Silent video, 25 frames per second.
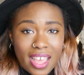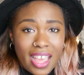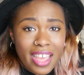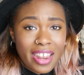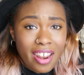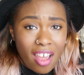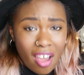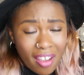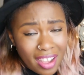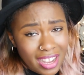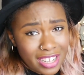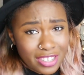
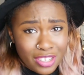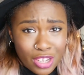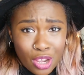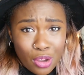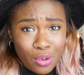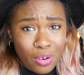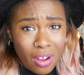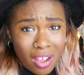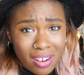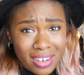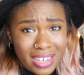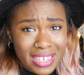And I
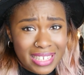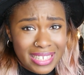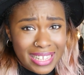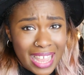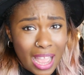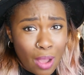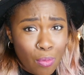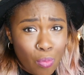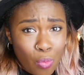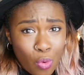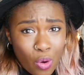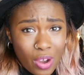don't
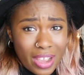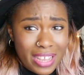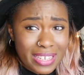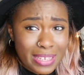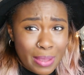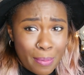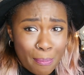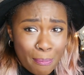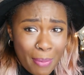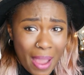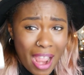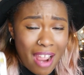understand what is
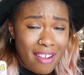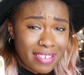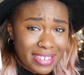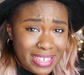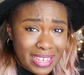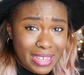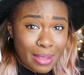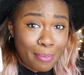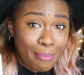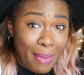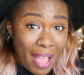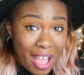
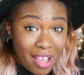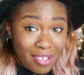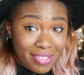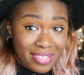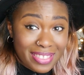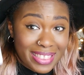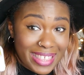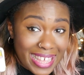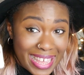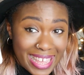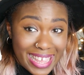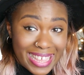embarrassing
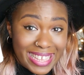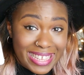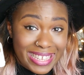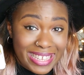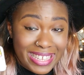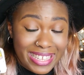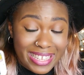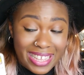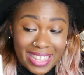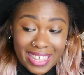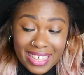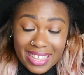about
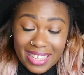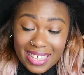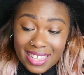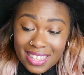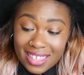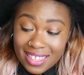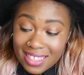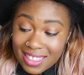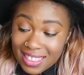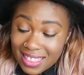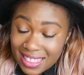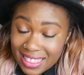this.
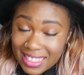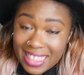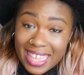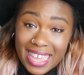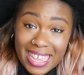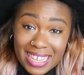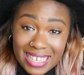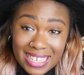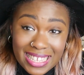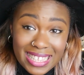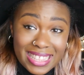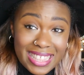
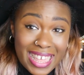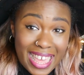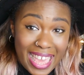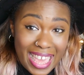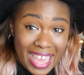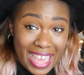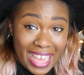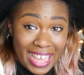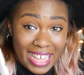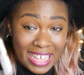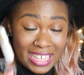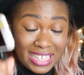This
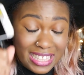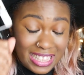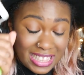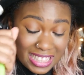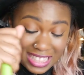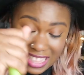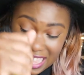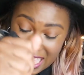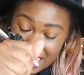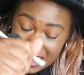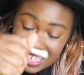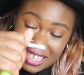thing,
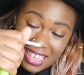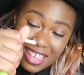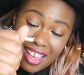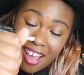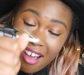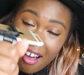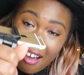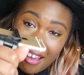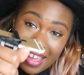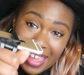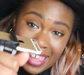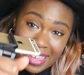this
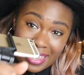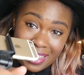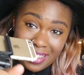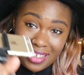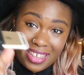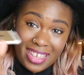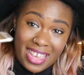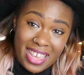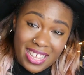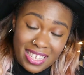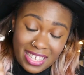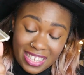guy,
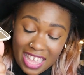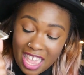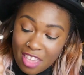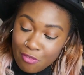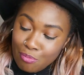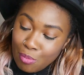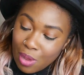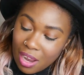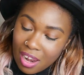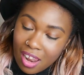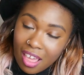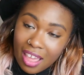he
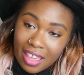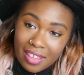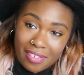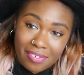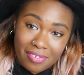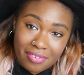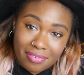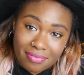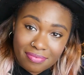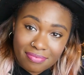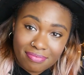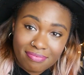saved my life.
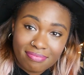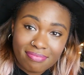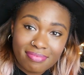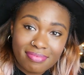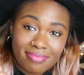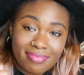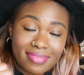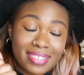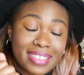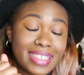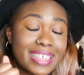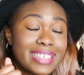
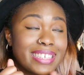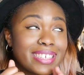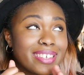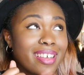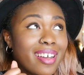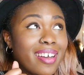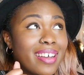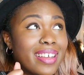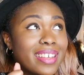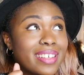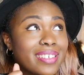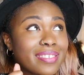This
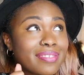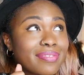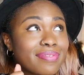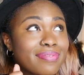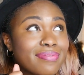guy.